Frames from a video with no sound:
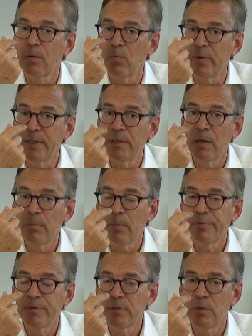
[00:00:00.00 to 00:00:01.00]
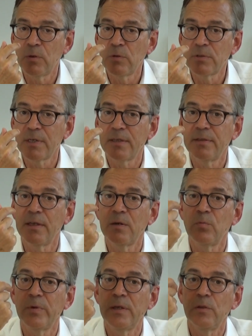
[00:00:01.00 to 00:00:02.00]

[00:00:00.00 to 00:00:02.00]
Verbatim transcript: we numb up the nose, and then we